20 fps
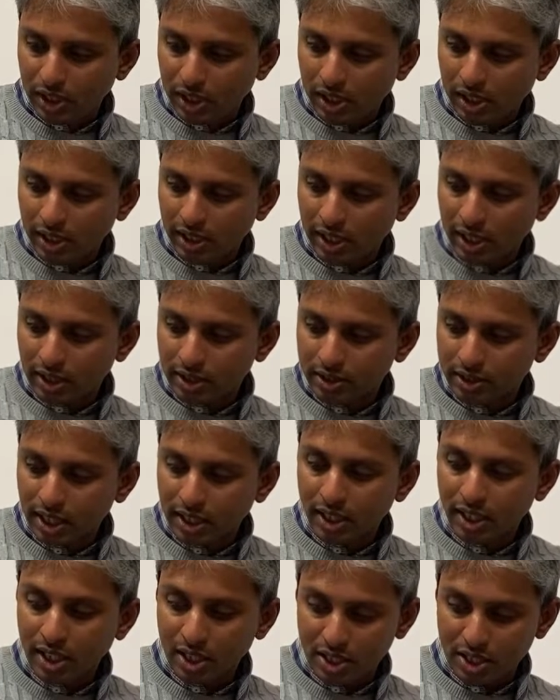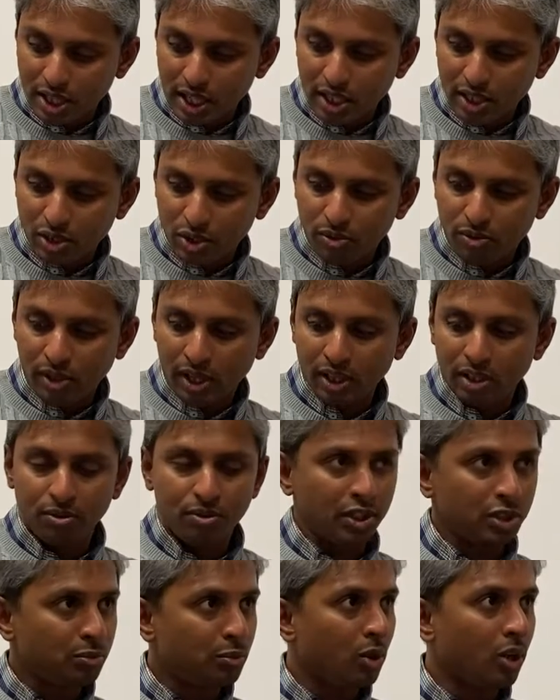And then set an end date to find the
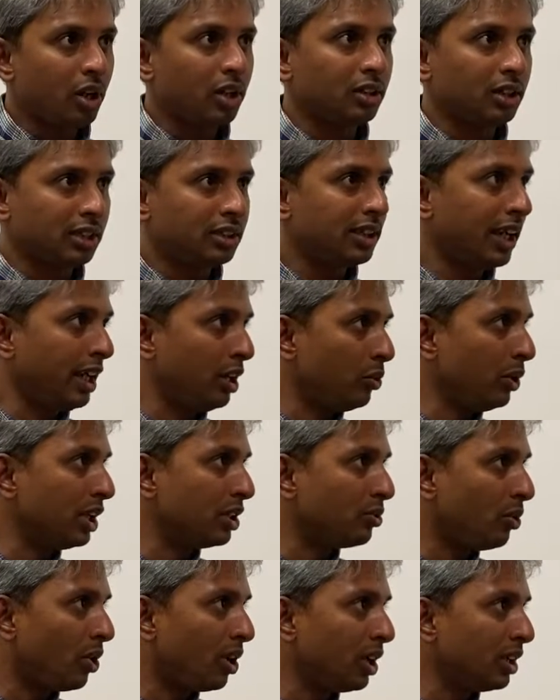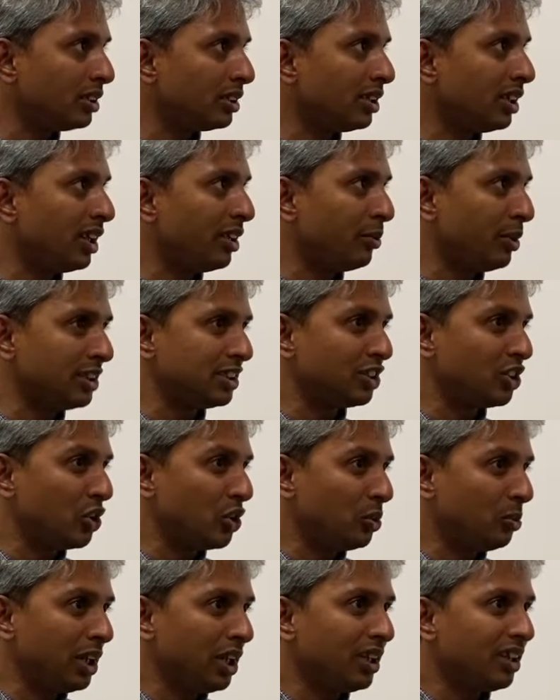first product. That's 8 weeks for us,
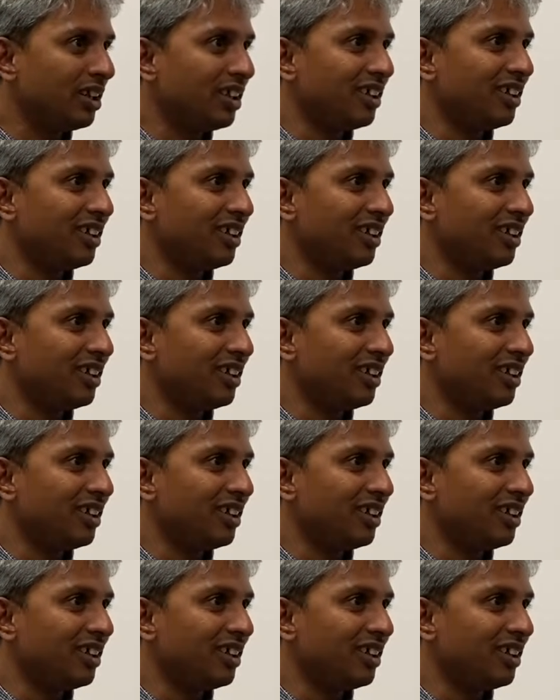assumably,